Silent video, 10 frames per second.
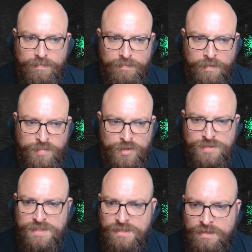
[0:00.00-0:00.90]

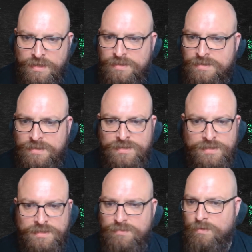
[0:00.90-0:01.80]
Abusers and narcissists
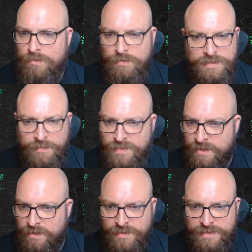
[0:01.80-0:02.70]
just all seem to
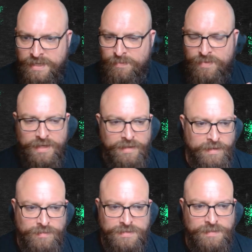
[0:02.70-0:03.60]
know the same thing.
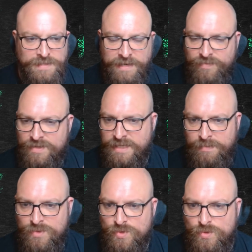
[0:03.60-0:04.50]
They all seem to have the
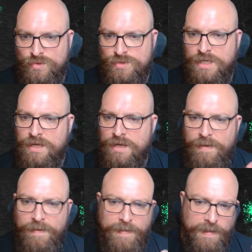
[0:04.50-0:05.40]
same tools.
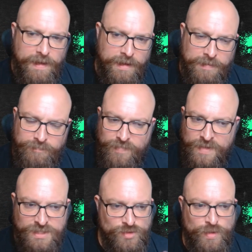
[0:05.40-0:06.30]

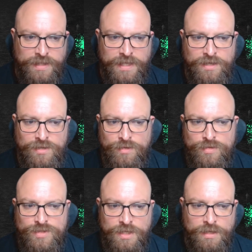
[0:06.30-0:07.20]
This is what they
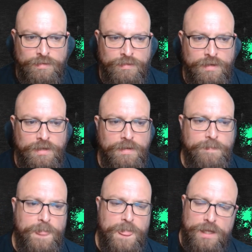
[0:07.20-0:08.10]
do. So
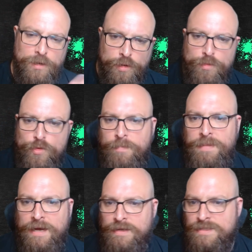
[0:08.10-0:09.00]
learn more
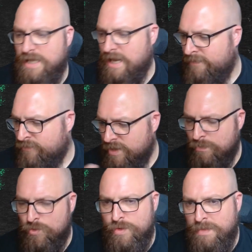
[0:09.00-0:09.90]
about it. I've
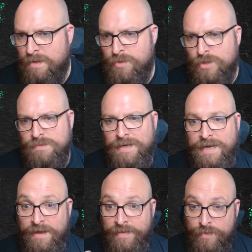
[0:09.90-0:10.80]
written more in my books about
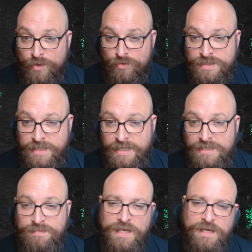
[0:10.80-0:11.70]
how they were used
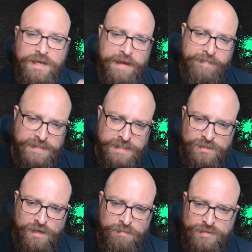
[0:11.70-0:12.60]
against me, and there's
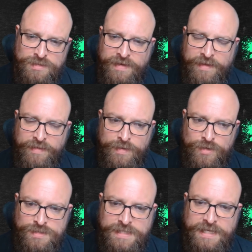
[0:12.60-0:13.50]
examples of how they were
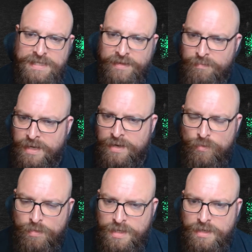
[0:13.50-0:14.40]
used against other men
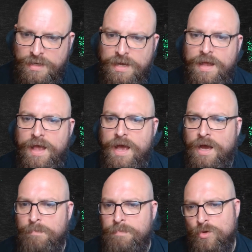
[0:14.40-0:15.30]
and women,
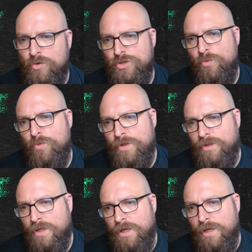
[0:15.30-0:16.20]
but also
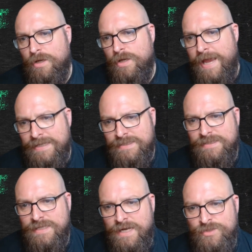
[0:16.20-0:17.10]
with
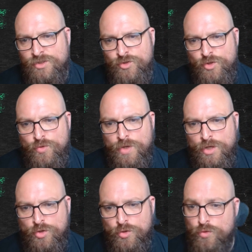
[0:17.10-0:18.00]
exercises you
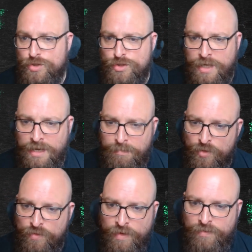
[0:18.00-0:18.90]
can do to try and
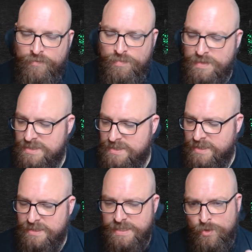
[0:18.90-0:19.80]
move on from these
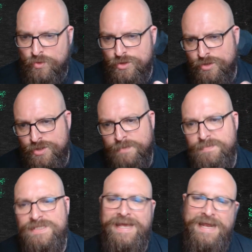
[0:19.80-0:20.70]
things, and also
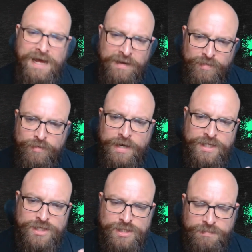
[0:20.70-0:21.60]
tips to get out of a
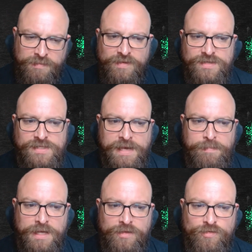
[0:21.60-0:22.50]
relationship if this is
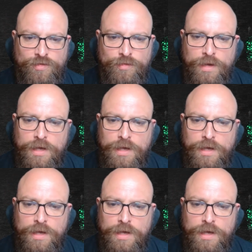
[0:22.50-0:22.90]
happening to you.